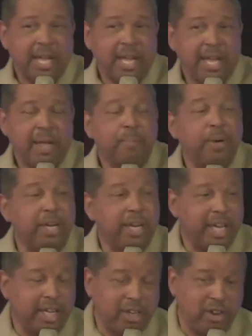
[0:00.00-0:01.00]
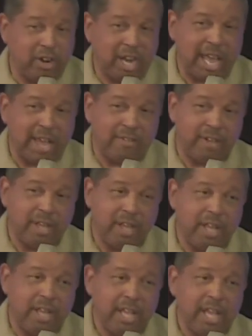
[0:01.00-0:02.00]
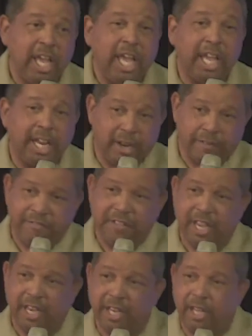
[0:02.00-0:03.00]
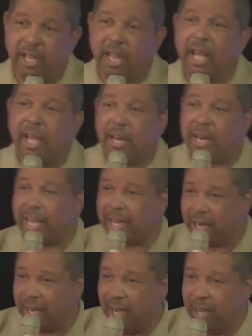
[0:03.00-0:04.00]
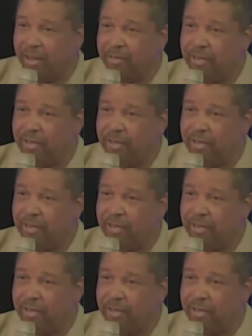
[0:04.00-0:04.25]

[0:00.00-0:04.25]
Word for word: put it into your life, and it'll fit like a glove.